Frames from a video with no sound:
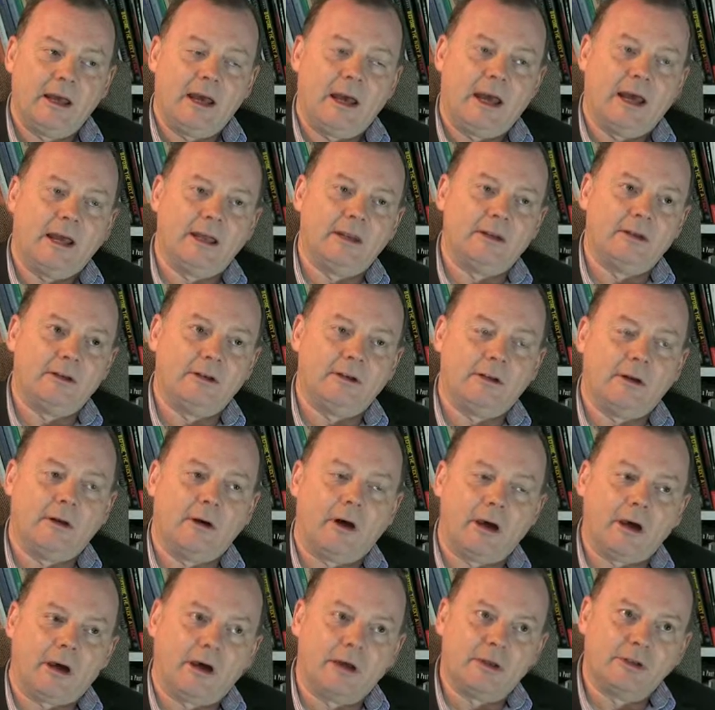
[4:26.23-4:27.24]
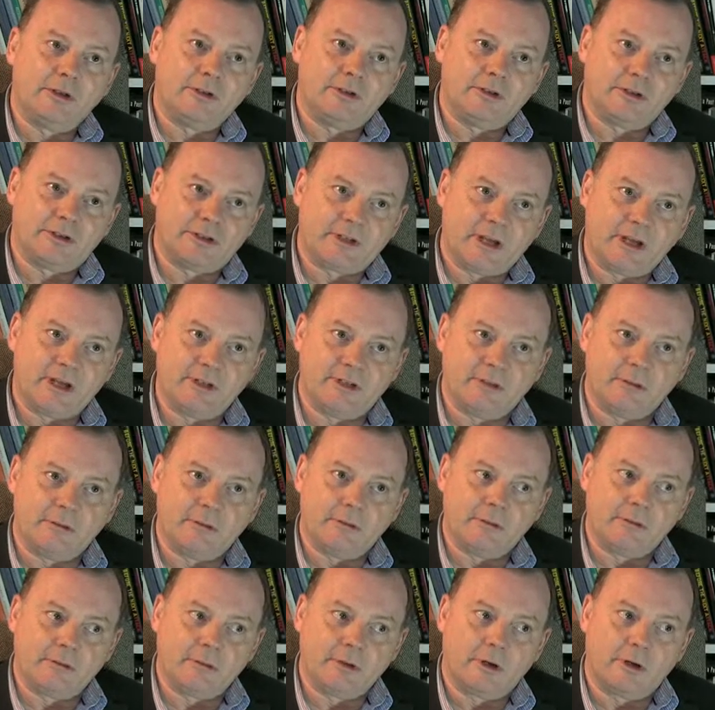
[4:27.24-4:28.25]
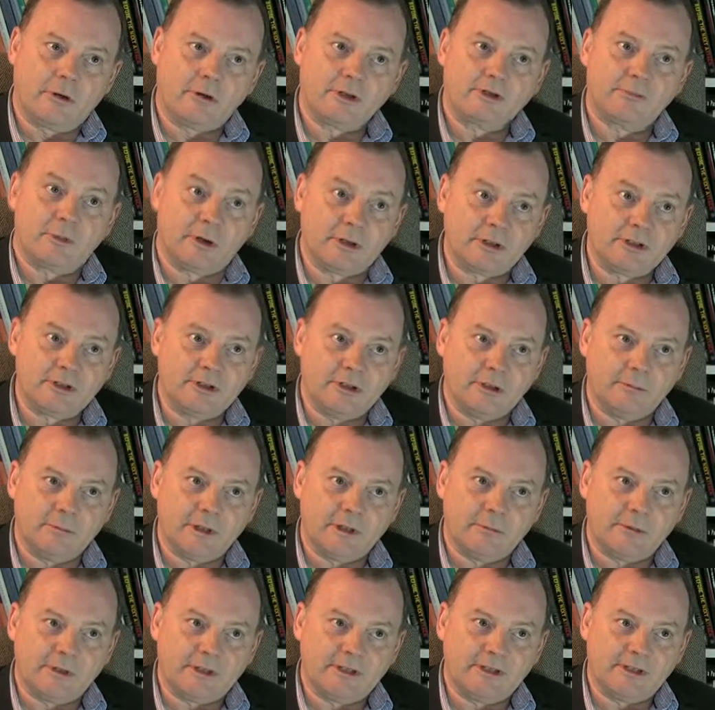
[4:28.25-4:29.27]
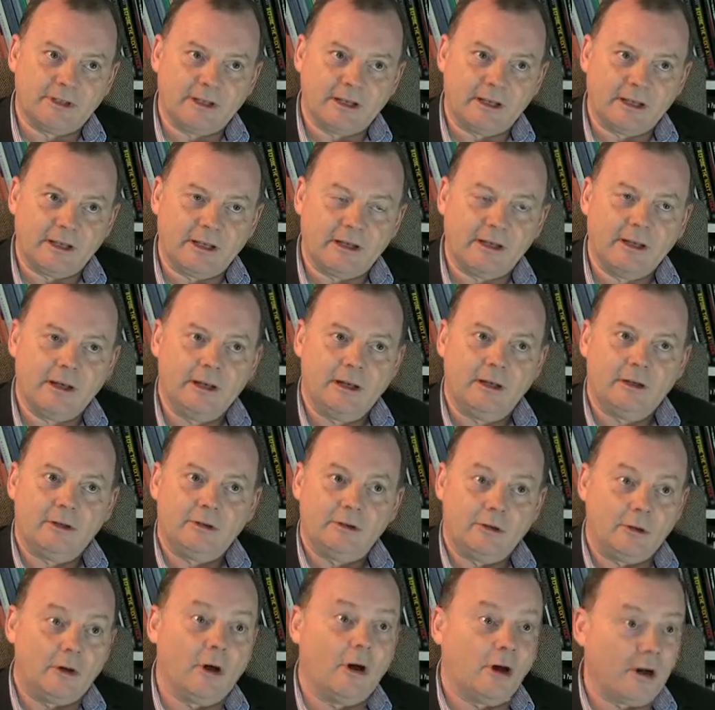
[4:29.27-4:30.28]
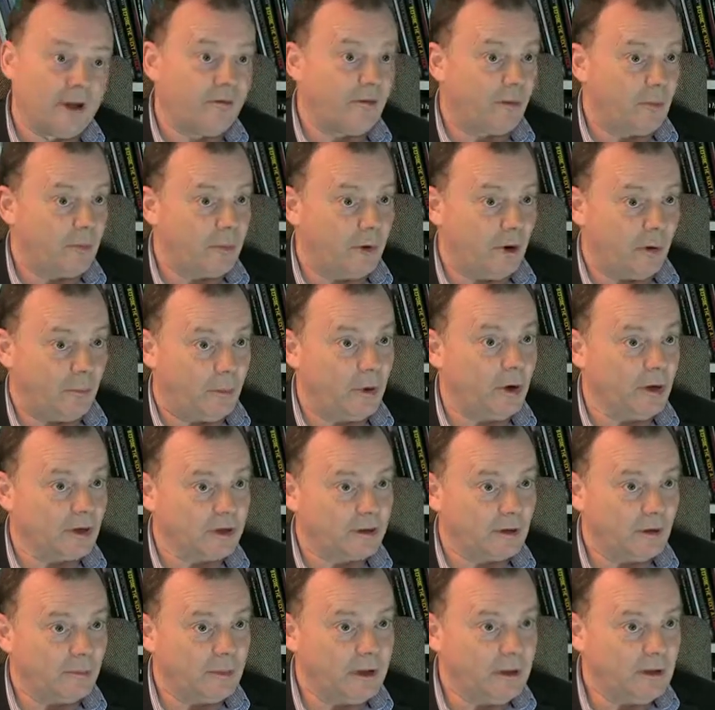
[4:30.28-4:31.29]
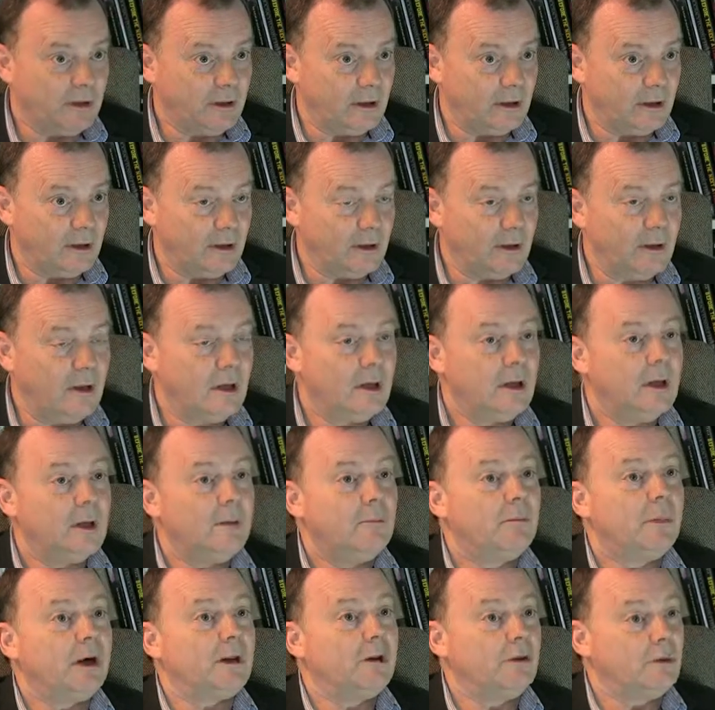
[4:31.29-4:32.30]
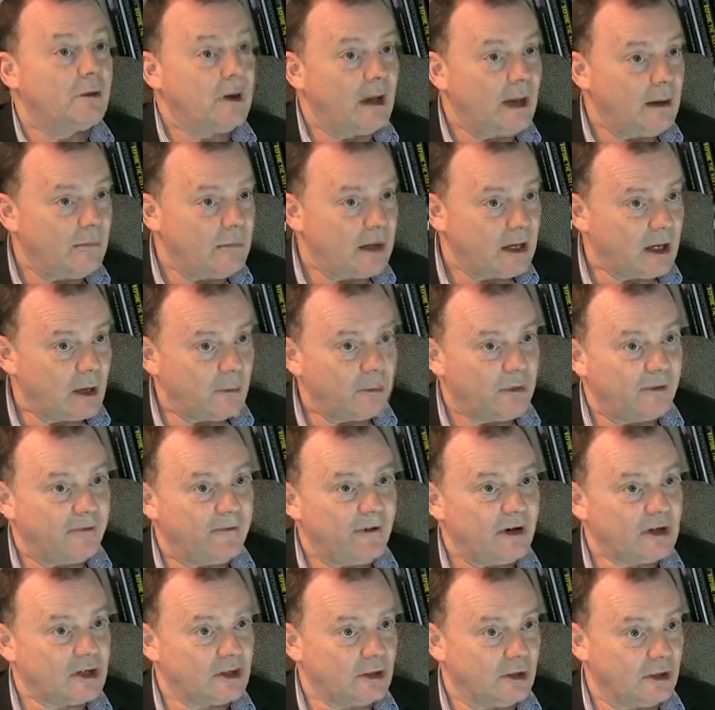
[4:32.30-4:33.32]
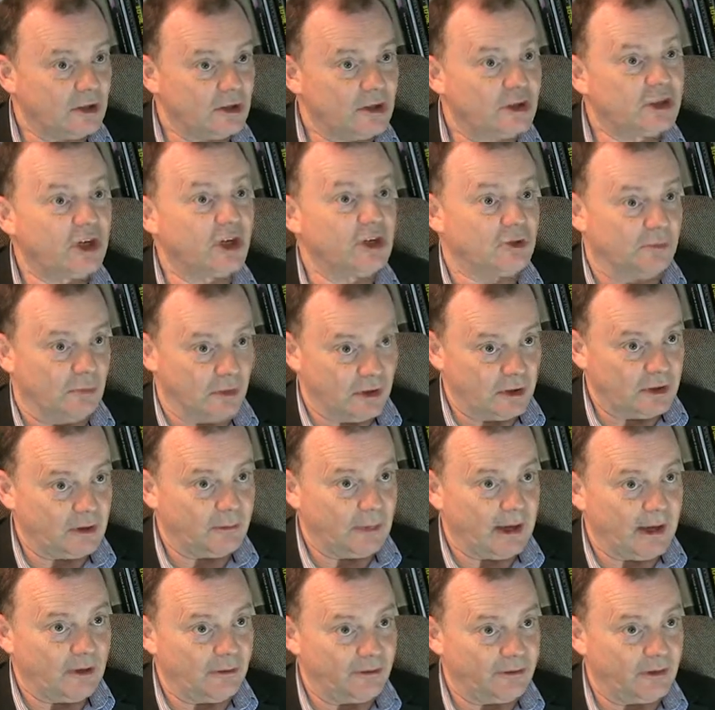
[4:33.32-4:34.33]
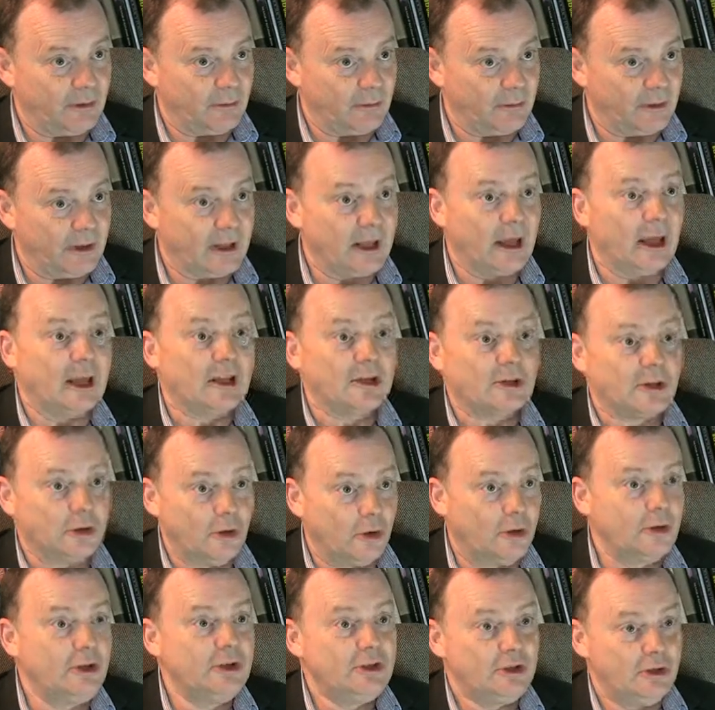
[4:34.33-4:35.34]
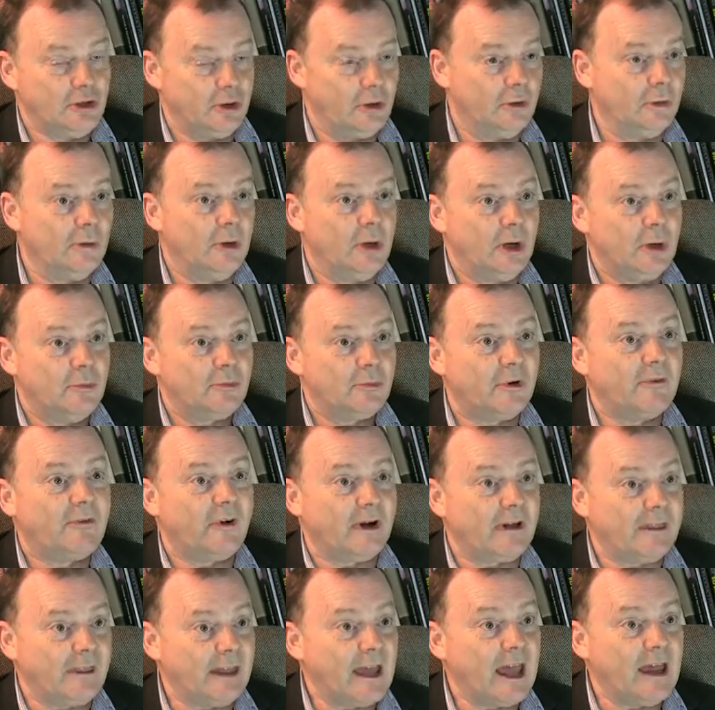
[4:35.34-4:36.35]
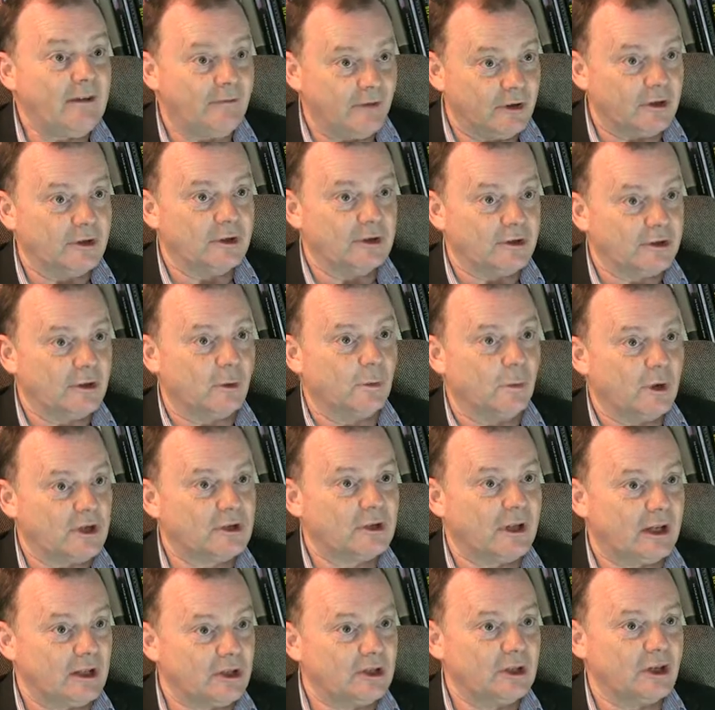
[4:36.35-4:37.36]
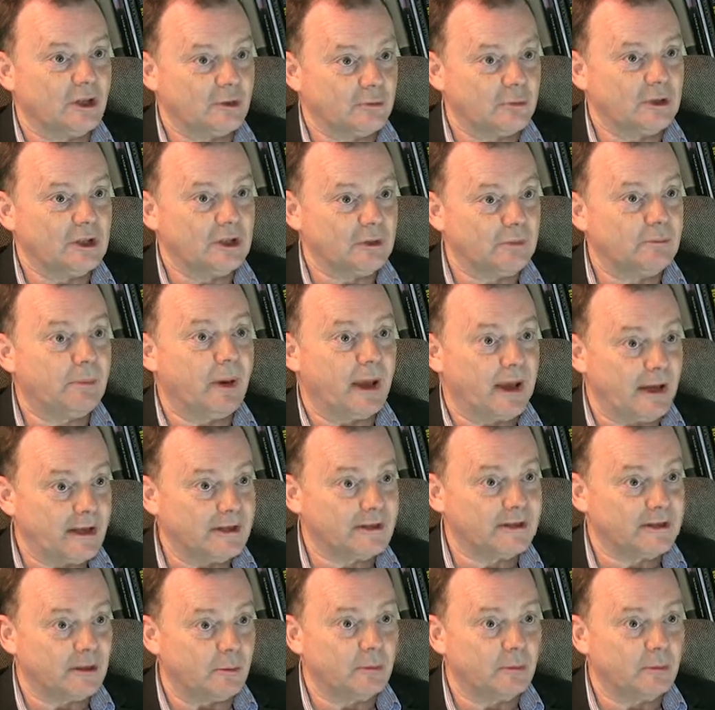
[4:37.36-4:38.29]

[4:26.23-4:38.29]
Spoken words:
And, you know, I used to say to correspondents in the BBC, you can't give a personal opinion, but you can make a professional judgment about something as long as you provide the evidence on which that judgment is based.